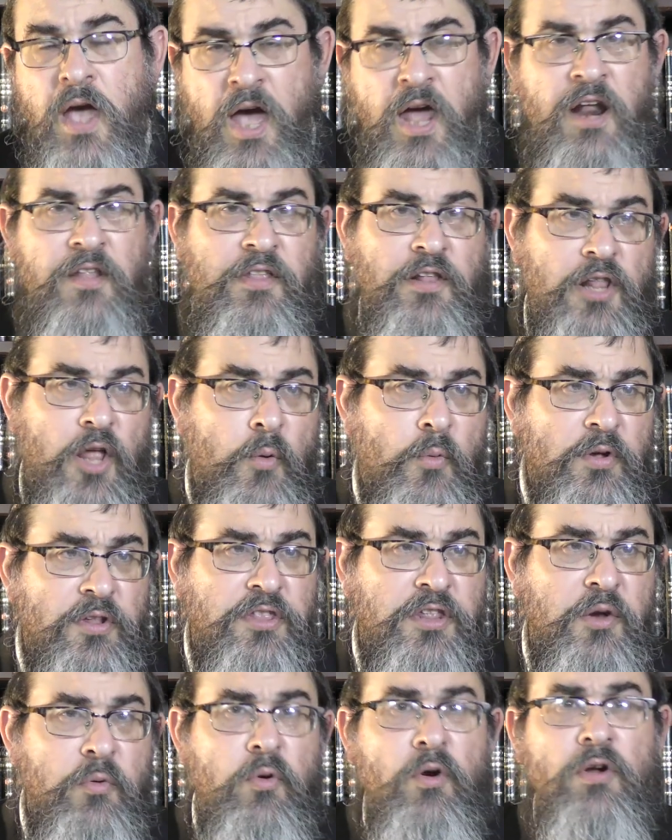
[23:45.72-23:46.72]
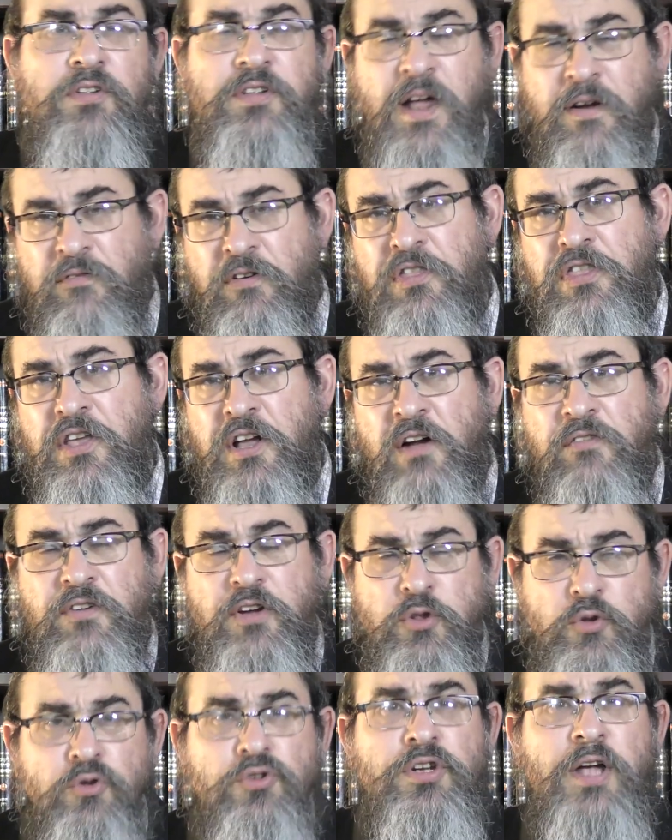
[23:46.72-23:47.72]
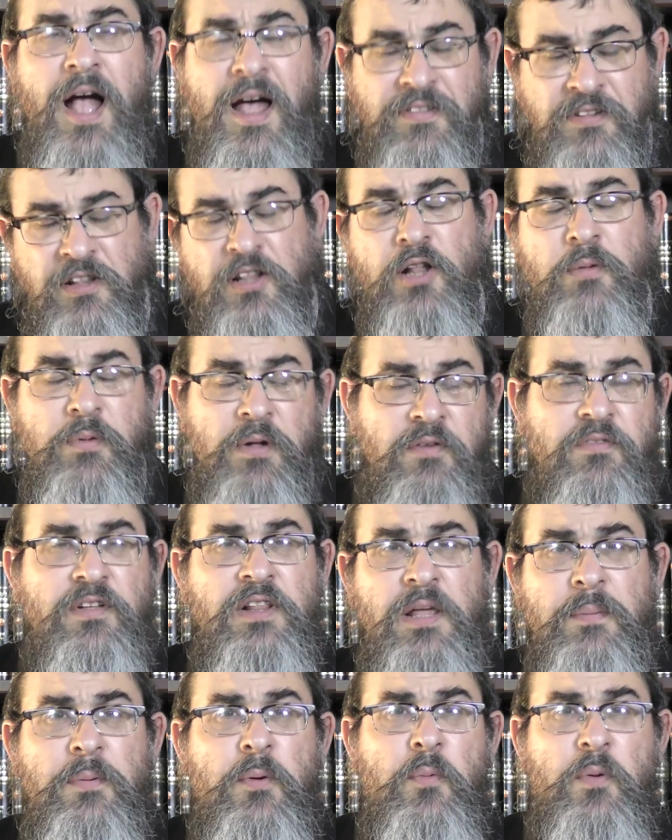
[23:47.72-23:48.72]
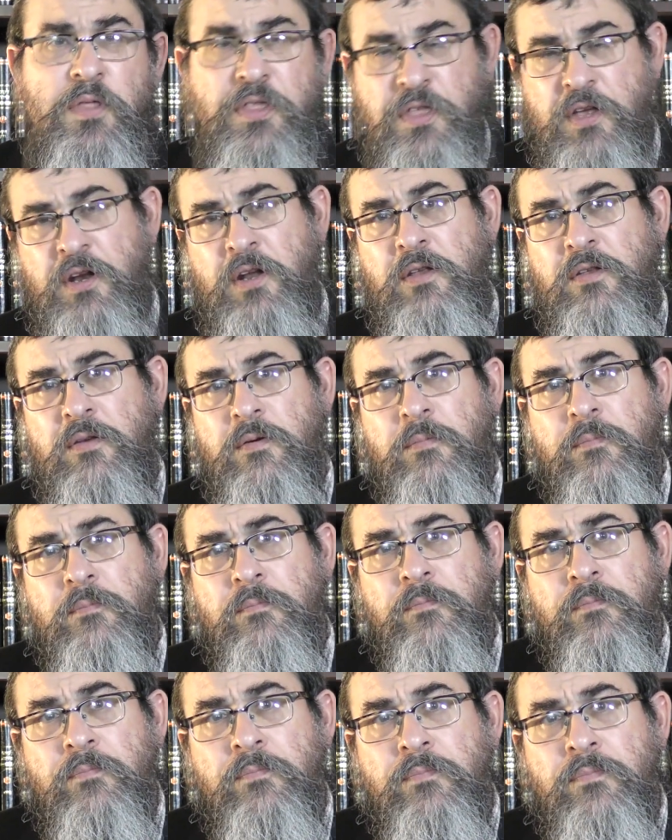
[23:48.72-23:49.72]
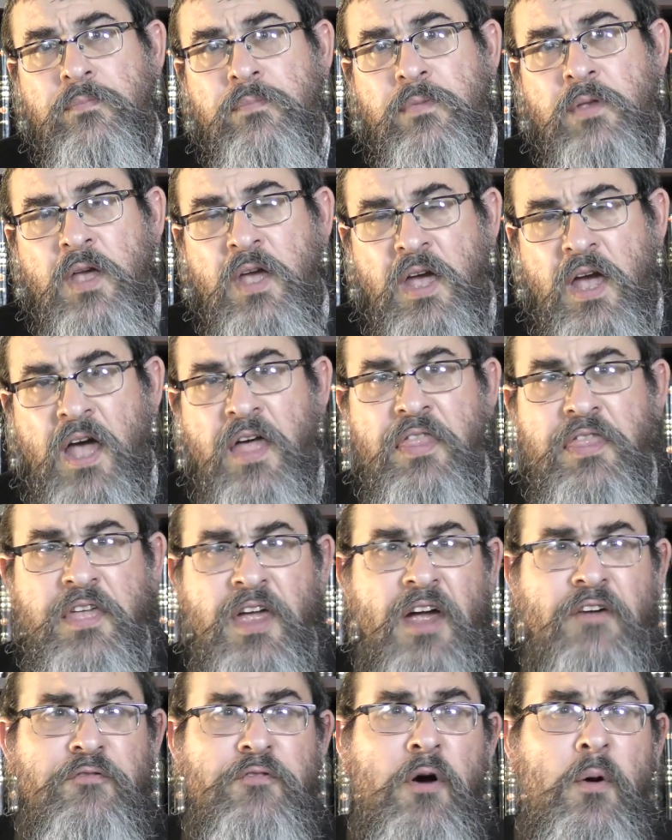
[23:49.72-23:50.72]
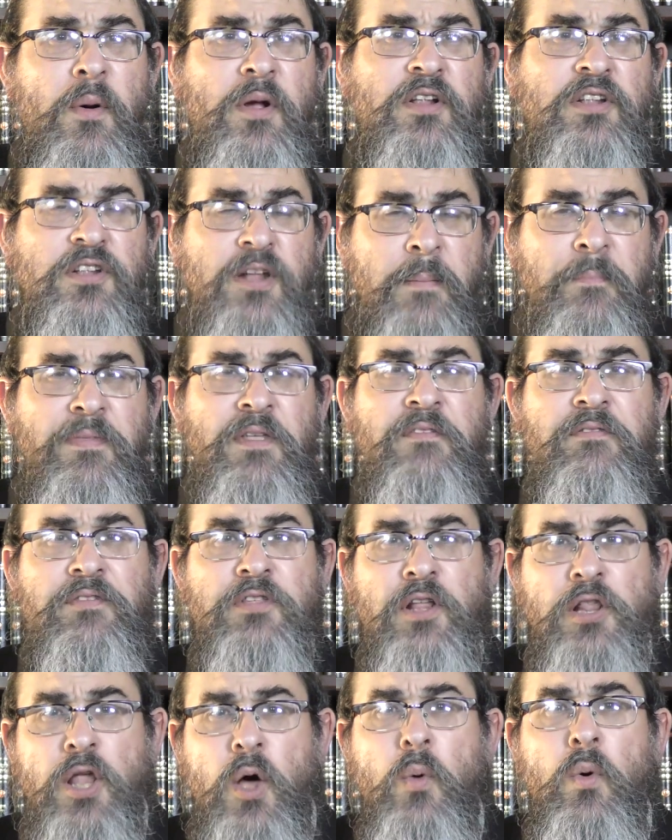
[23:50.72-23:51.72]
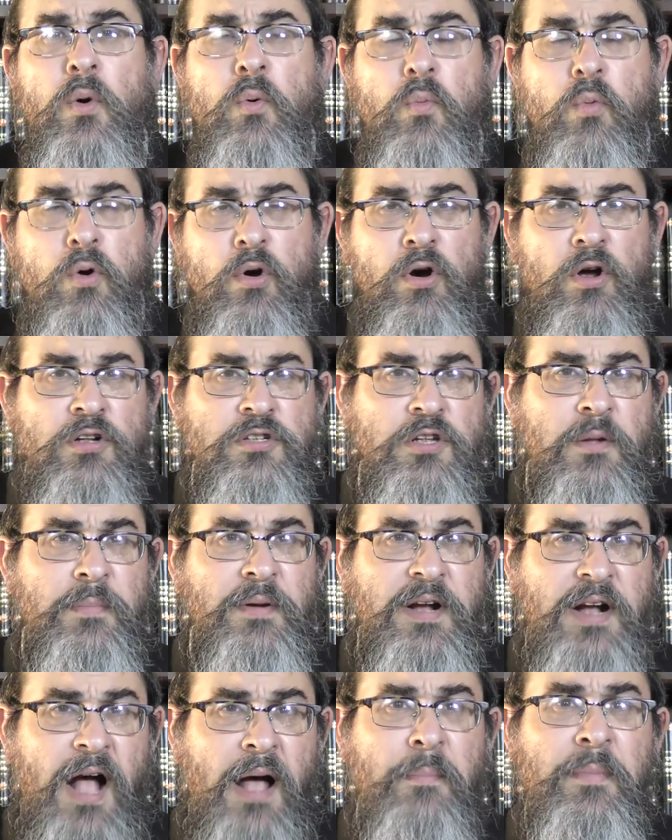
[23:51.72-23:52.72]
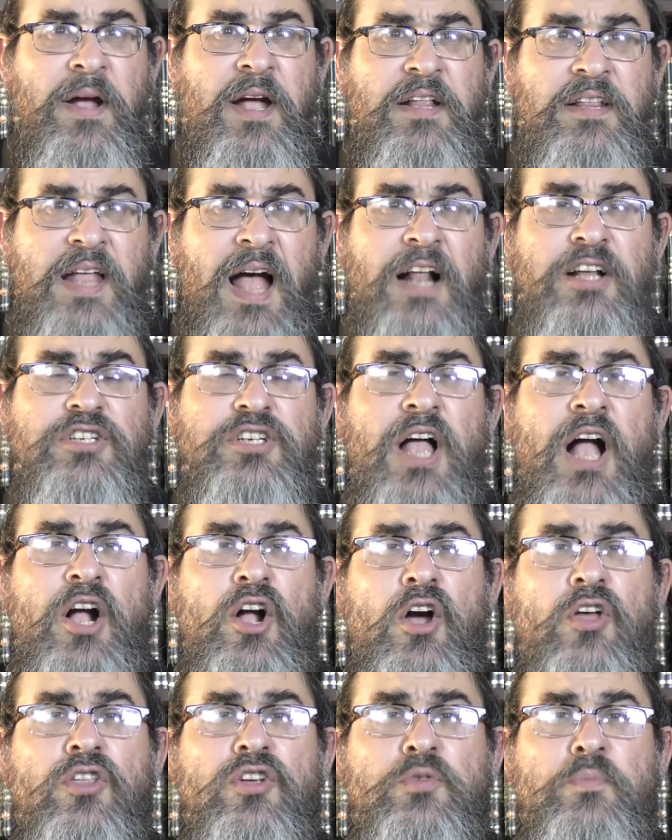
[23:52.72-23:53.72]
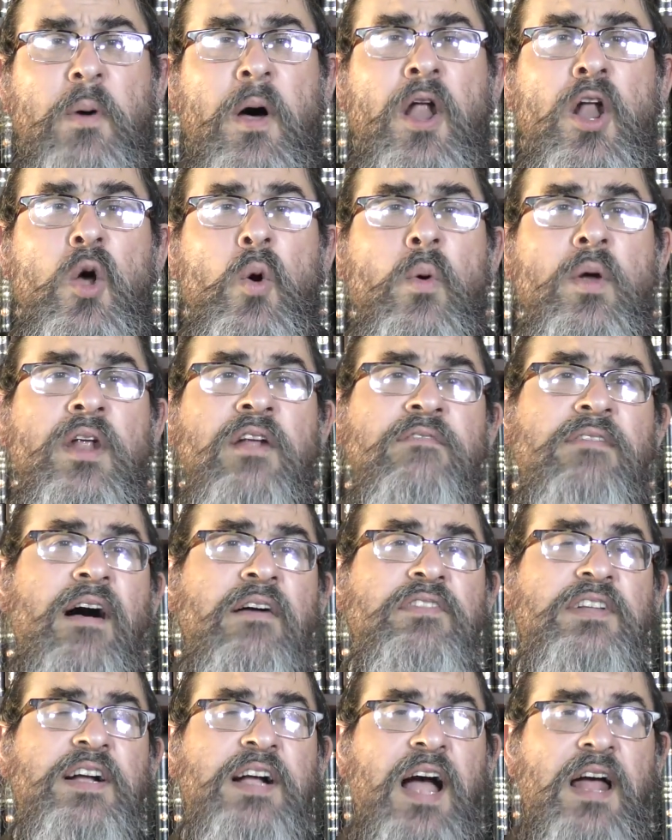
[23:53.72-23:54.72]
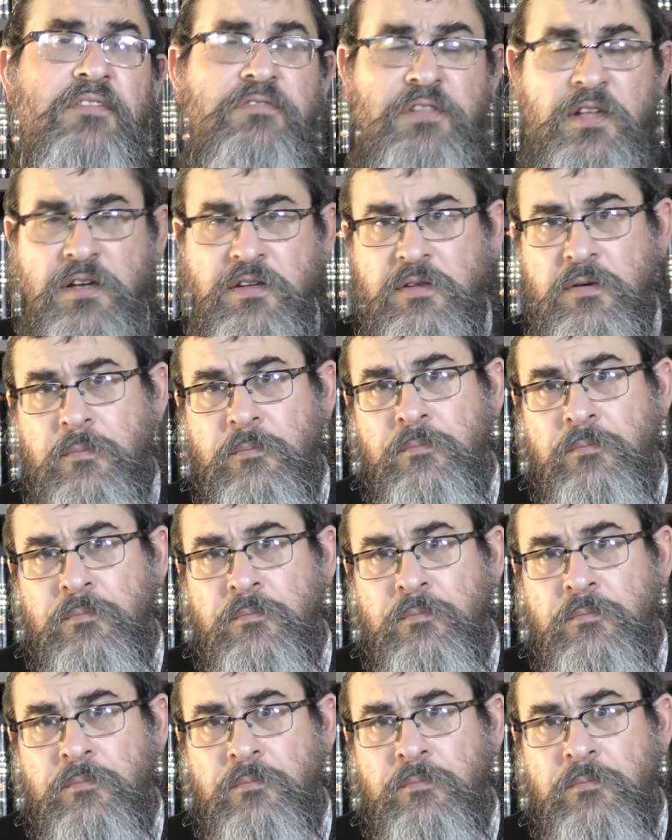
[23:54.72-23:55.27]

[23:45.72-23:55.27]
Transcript: And in the lower three worlds, everything of Kedusha has a little bit of Klippa within it. And therefore, when something from the lower worlds are becoming attached to HaKadosh Baruch Hu, it involves a conflict.